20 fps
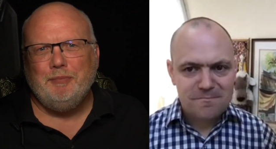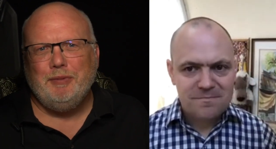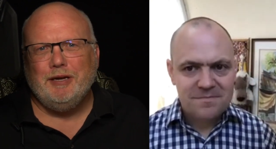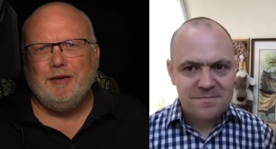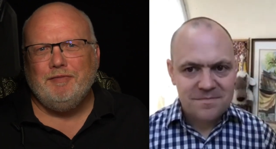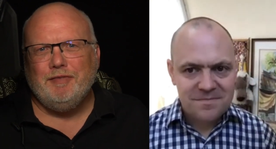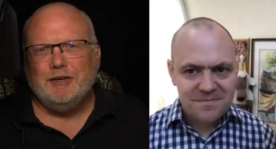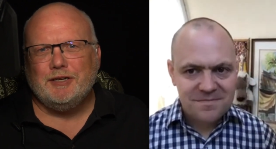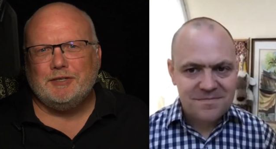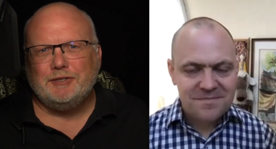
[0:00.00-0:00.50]
Speaker 1: big
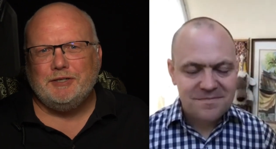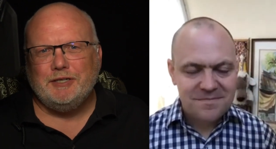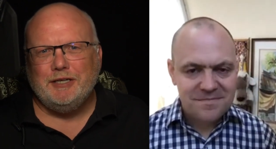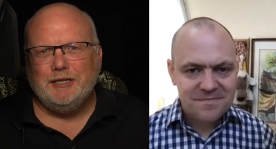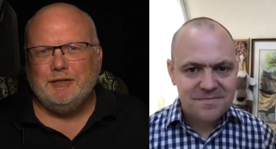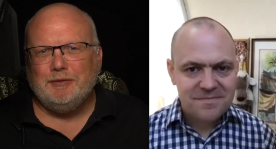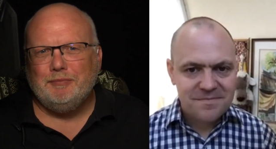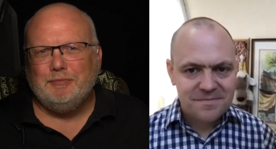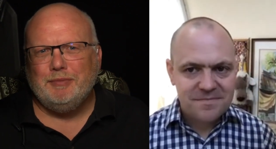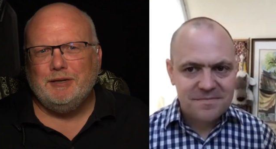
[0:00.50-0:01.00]

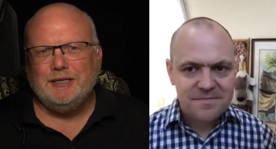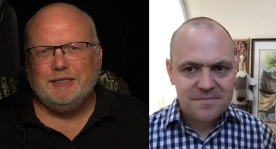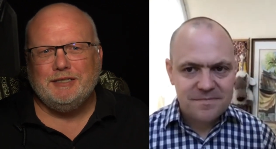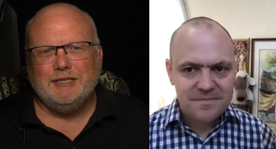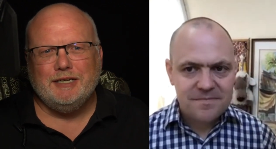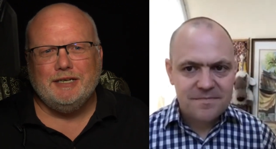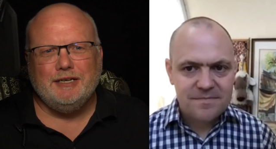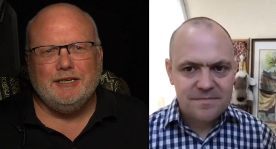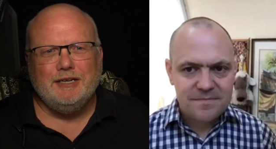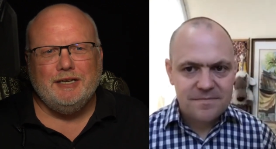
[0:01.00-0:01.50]
victory, but
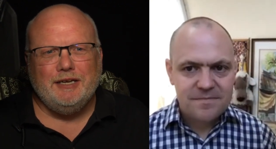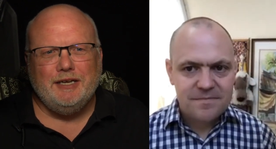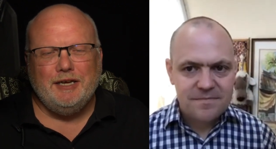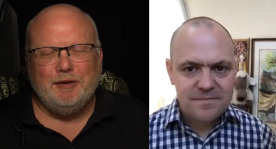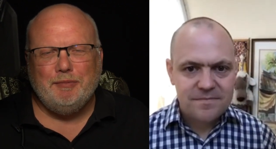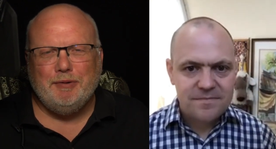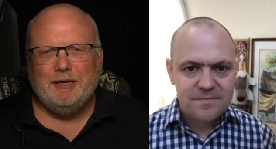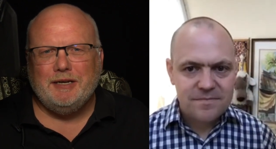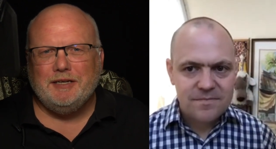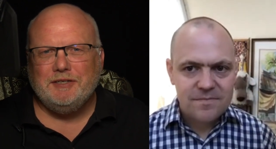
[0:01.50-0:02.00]
uh, it'd
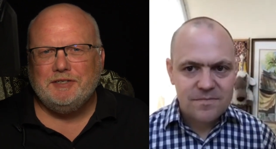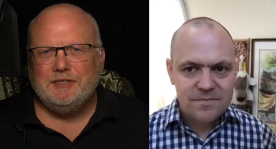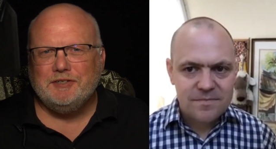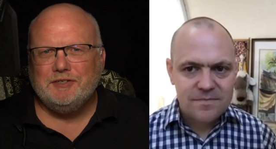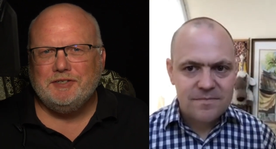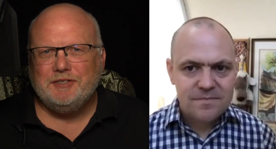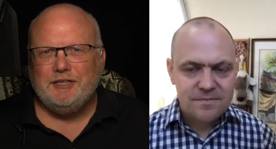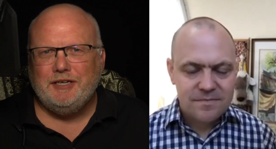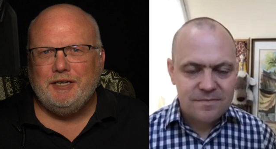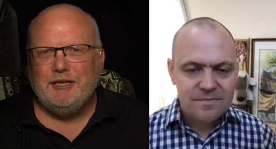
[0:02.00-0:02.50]
be nice to
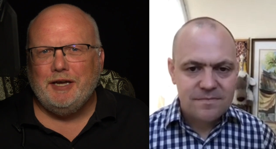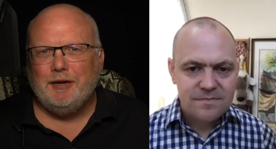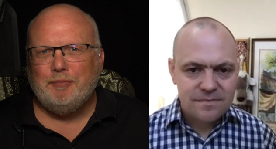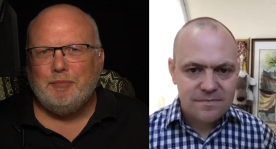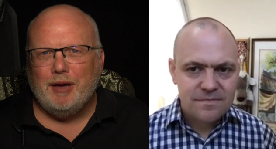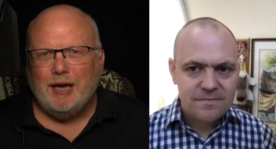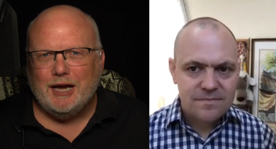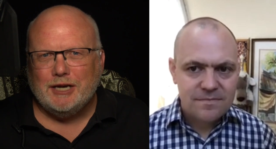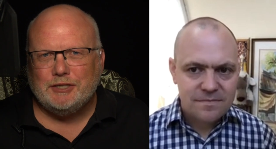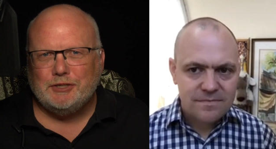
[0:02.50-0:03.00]
see an
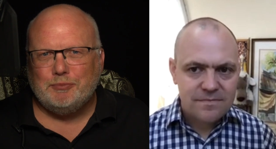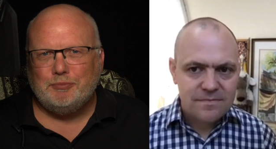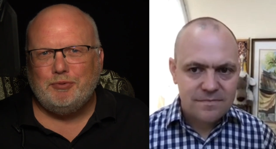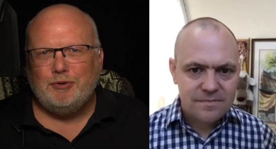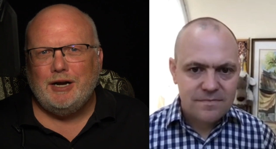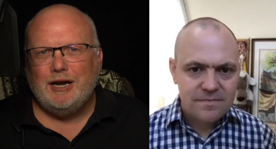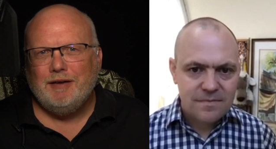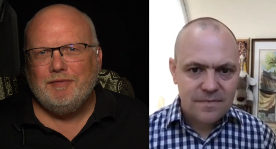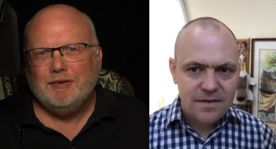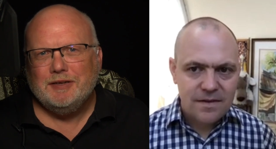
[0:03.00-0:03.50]
actual
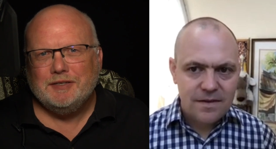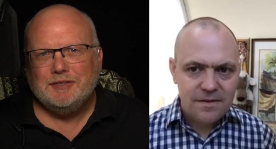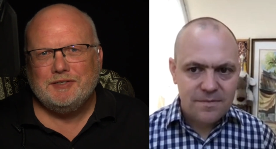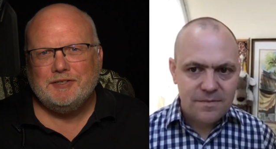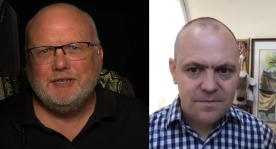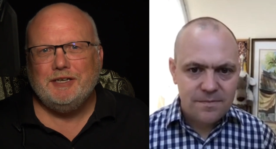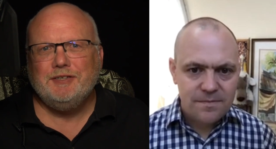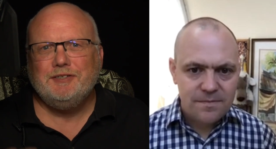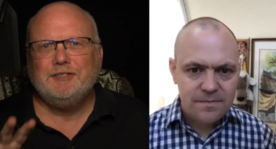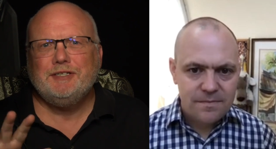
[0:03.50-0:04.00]
province
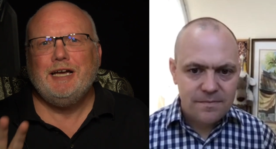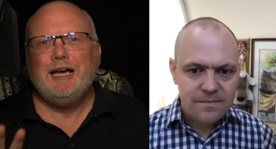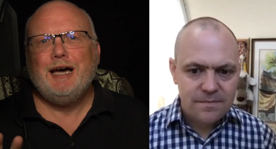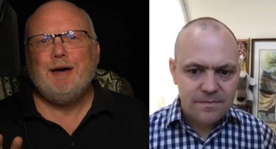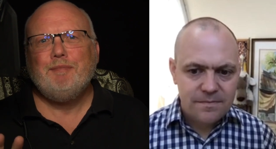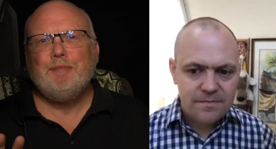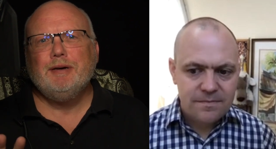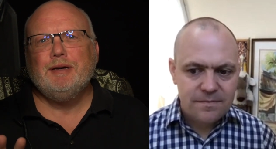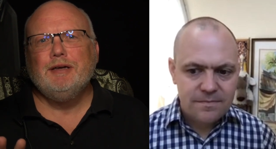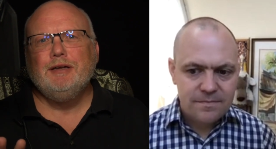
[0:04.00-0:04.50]
say,
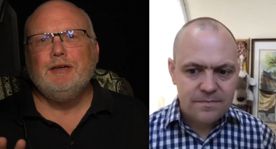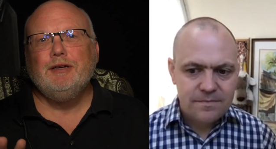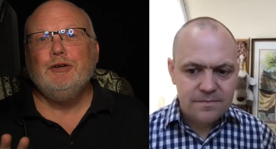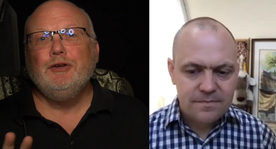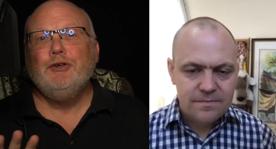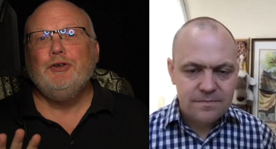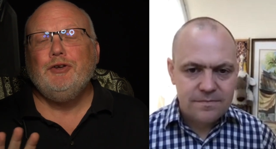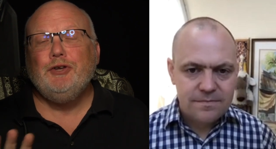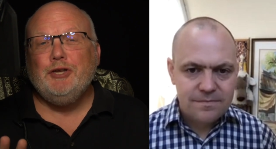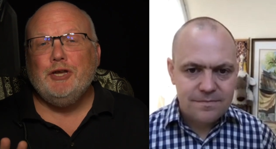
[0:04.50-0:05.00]
stop,
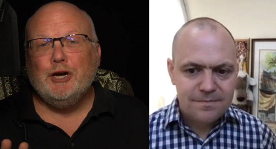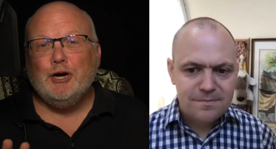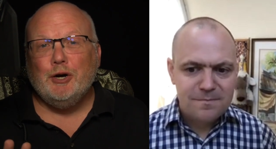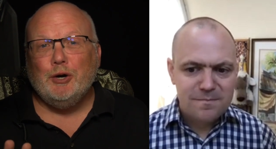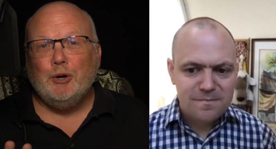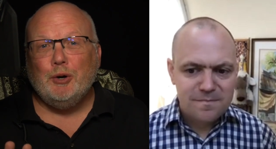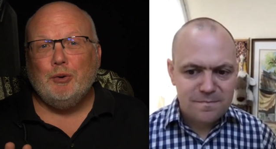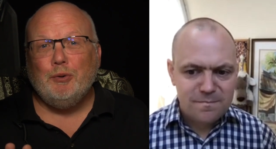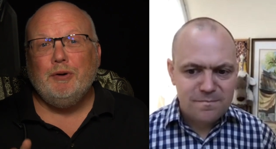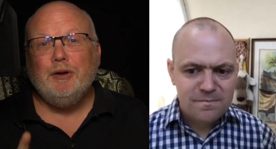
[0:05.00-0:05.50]

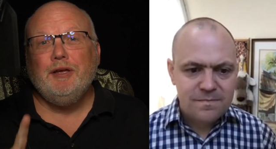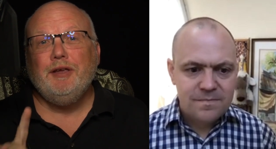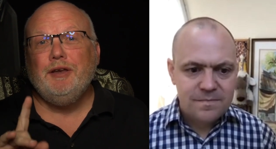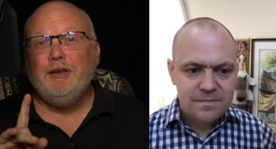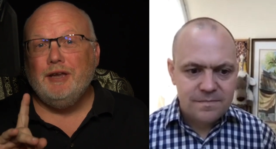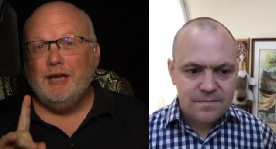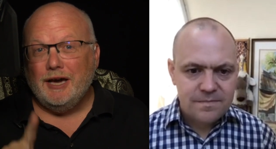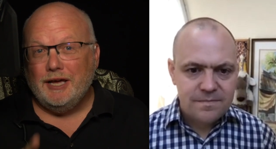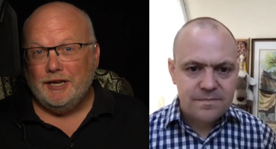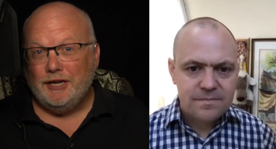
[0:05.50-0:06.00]
no,
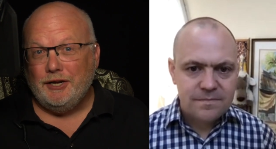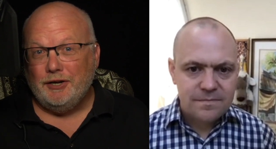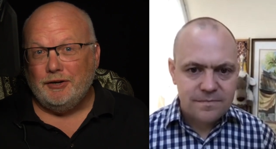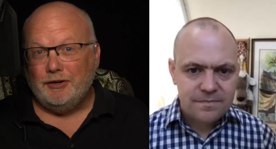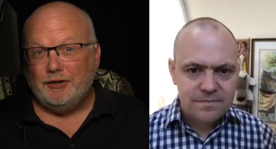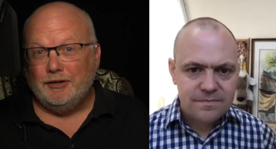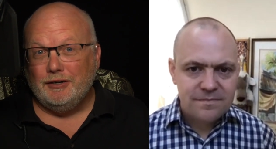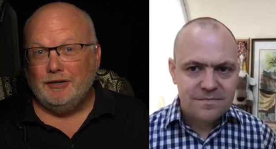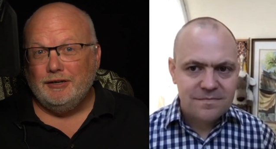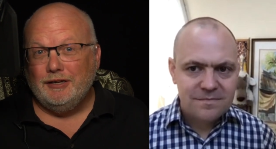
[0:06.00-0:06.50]
not here.
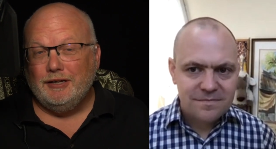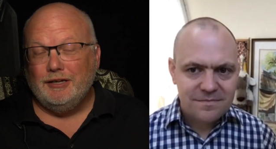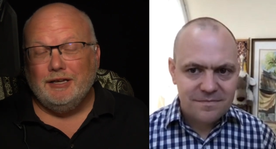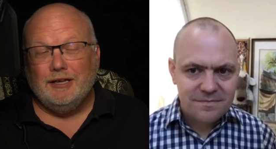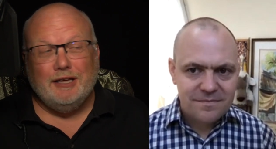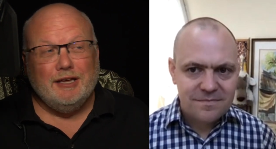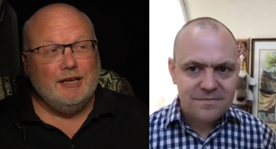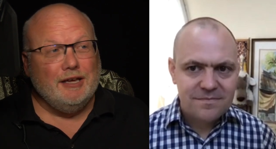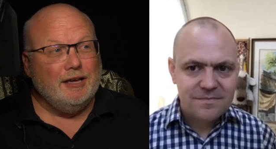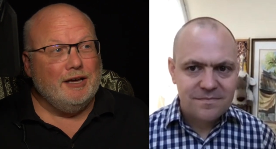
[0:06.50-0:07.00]
Yep.
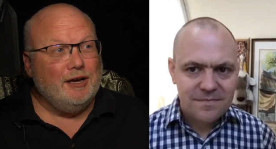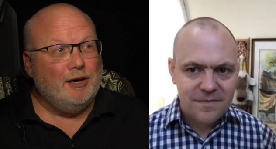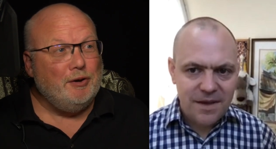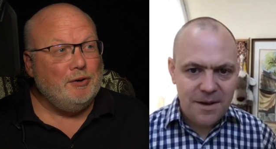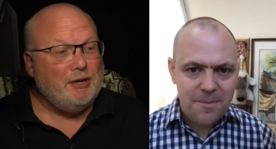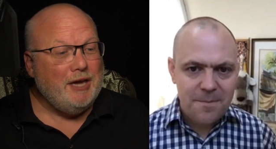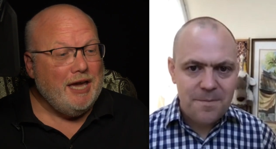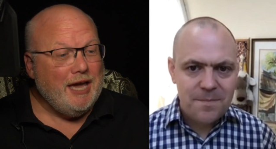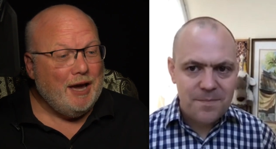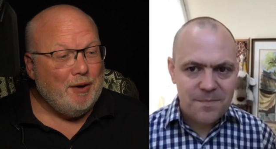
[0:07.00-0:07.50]

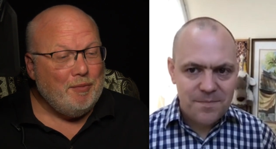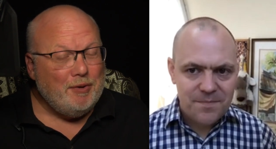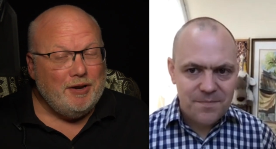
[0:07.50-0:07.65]
Okay, yep. I well,